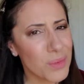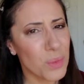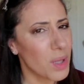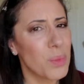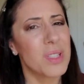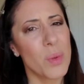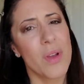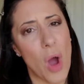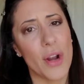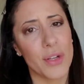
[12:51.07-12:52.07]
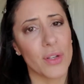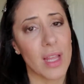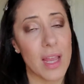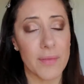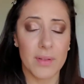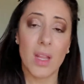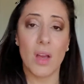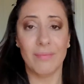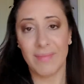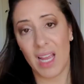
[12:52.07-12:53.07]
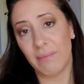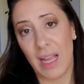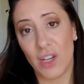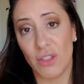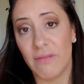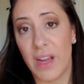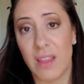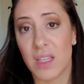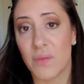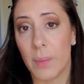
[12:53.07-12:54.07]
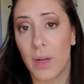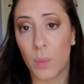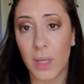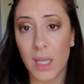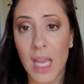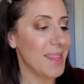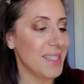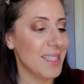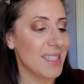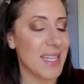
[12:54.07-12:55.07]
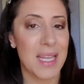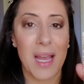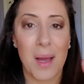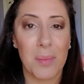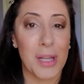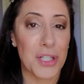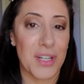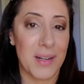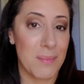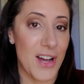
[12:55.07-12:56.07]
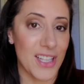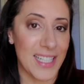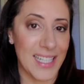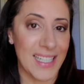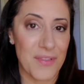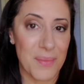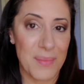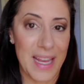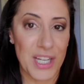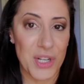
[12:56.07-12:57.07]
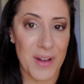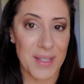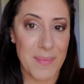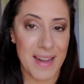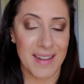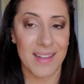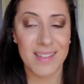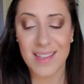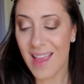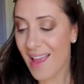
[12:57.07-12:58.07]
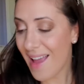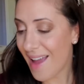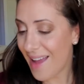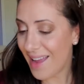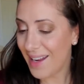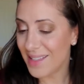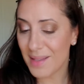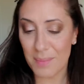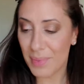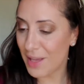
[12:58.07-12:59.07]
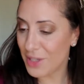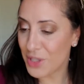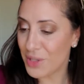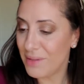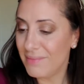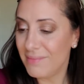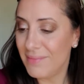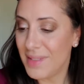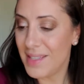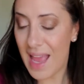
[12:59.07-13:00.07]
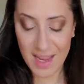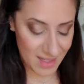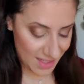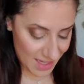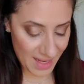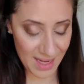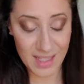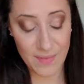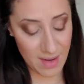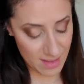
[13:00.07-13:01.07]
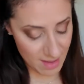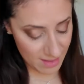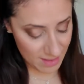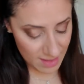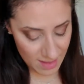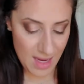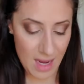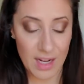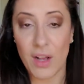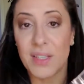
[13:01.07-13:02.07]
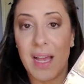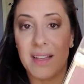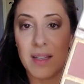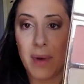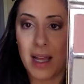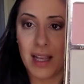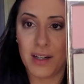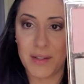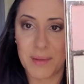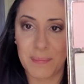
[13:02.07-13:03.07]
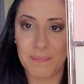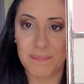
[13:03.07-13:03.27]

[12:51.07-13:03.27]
What's going on in your life? No, I couldn't find this for about a week. This is the Blushing in Bali from BH Cosmetics. And it's a blush set, and it's fantastic. And it also has some highlighters.